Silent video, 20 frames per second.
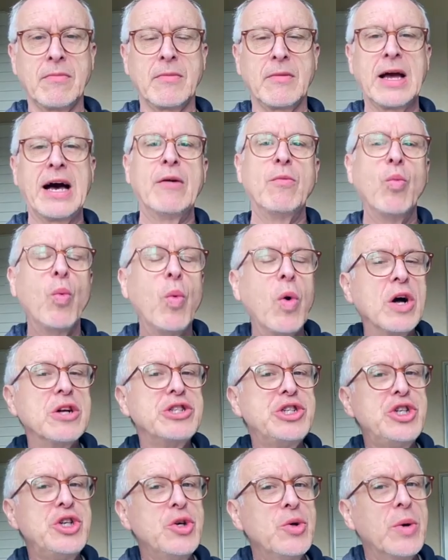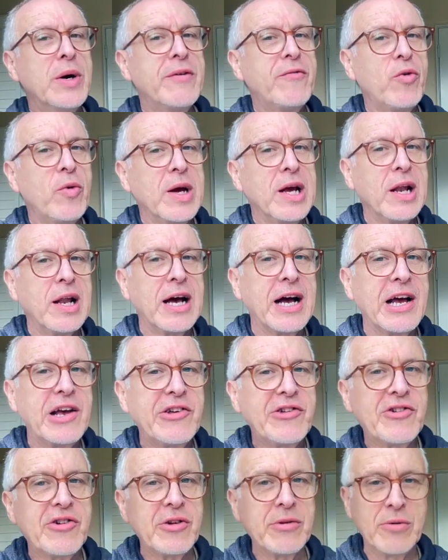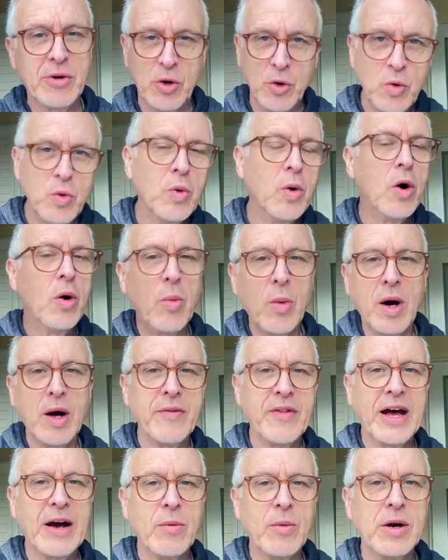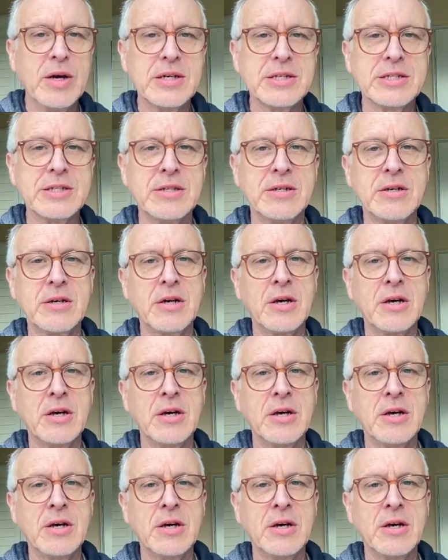And once you have realized who or what that was,